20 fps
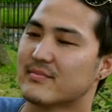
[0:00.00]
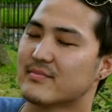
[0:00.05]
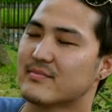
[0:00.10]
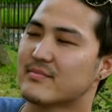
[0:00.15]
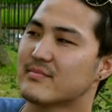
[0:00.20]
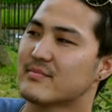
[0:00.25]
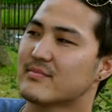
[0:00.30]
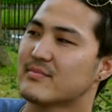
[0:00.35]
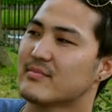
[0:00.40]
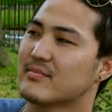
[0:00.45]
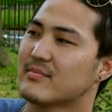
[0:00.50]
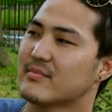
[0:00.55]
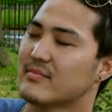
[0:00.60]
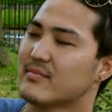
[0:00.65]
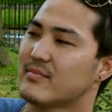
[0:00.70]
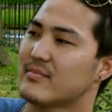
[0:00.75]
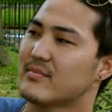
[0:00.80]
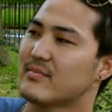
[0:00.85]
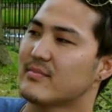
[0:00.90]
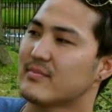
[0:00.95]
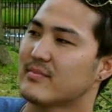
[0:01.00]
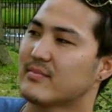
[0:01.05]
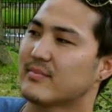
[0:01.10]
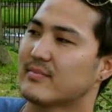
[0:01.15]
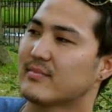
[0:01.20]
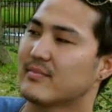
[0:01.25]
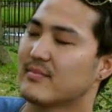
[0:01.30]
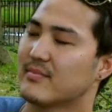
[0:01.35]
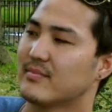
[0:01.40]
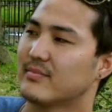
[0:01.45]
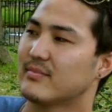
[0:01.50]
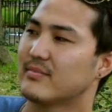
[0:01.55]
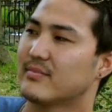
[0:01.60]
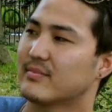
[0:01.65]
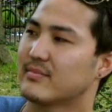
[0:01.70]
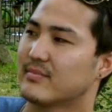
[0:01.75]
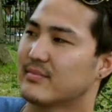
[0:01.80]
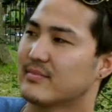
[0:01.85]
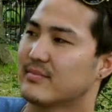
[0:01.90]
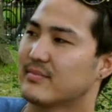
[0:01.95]

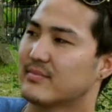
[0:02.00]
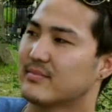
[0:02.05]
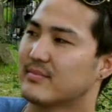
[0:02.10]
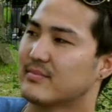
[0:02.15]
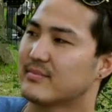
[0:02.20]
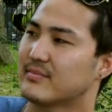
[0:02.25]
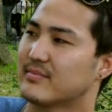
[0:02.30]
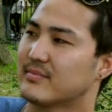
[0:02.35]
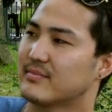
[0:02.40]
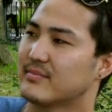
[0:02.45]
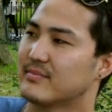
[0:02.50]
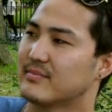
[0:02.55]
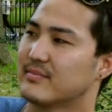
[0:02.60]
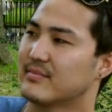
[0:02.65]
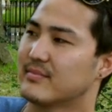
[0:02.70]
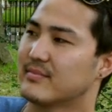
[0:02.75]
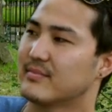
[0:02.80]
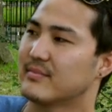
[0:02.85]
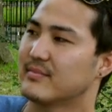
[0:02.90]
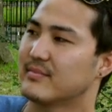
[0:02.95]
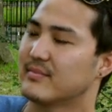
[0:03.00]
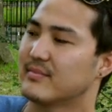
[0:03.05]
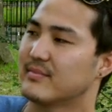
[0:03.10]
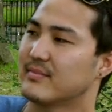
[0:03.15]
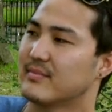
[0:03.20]
No words are spoken by the person on screen.